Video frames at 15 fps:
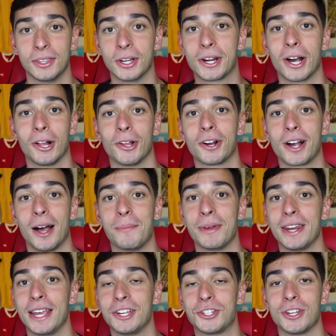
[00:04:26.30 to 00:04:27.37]
The color
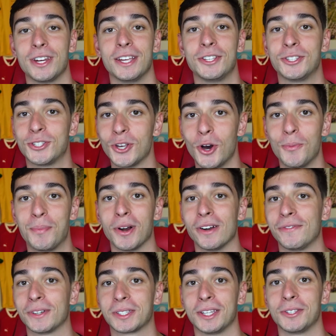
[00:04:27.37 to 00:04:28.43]
combination is so
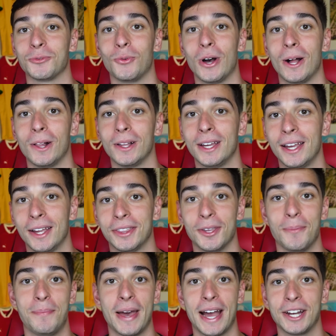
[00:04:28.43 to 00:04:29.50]
perfect as well.
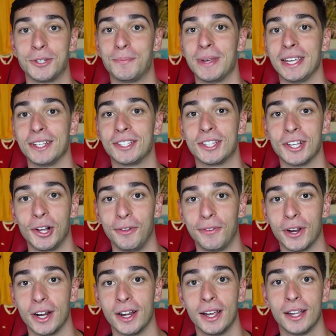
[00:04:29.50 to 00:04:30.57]
The badge being
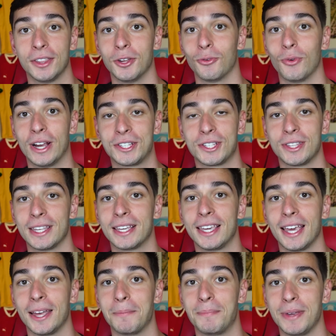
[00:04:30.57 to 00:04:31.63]
silver, the rest of the
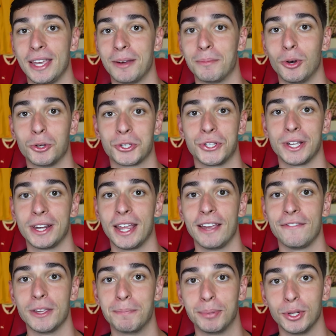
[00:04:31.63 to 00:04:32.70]
kit being mostly
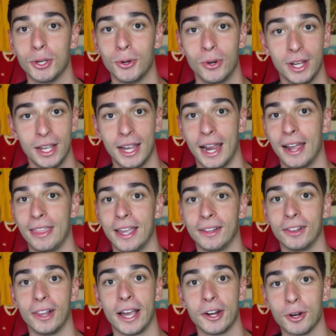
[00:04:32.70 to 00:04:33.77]
navy blue, and
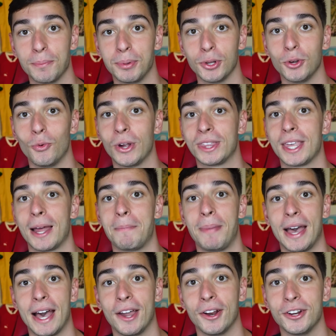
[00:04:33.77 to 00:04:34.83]
then lighter blue with that
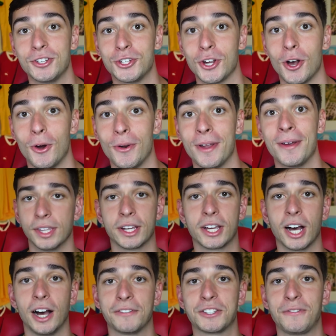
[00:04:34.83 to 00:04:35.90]
pattern shown. The
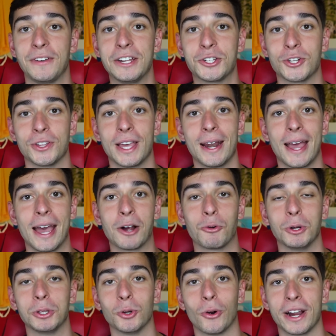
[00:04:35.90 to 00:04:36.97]
cuffs feature that
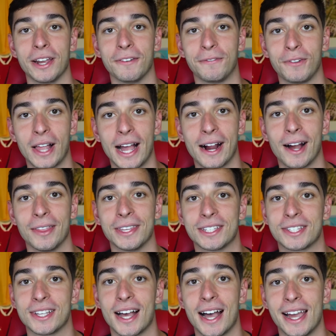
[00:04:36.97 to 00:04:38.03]
Ecuadorian flag on the
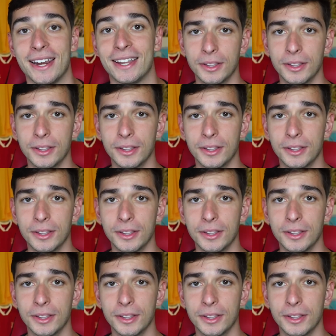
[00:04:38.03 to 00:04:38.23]
side.